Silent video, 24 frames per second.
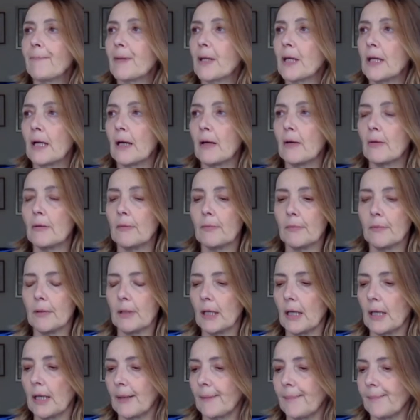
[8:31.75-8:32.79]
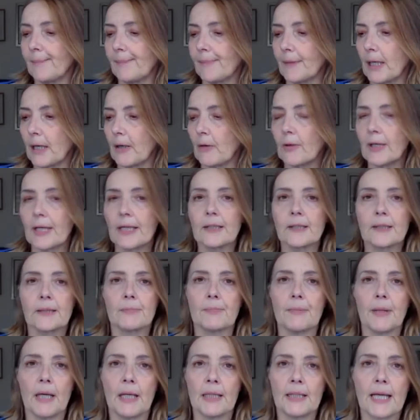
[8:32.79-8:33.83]
girl gets
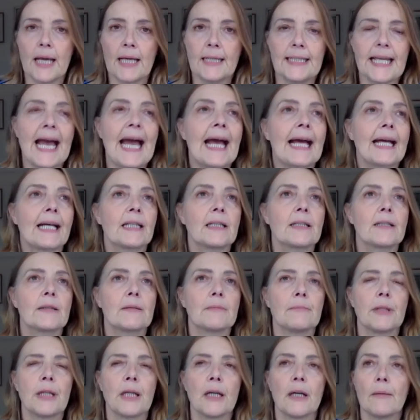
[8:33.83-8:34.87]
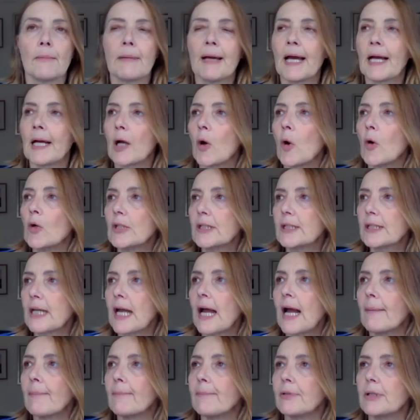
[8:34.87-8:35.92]
attacked, man got
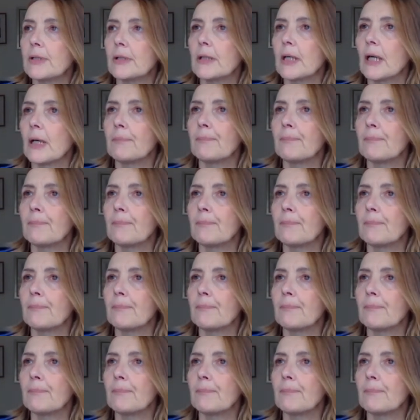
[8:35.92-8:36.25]
stabbed,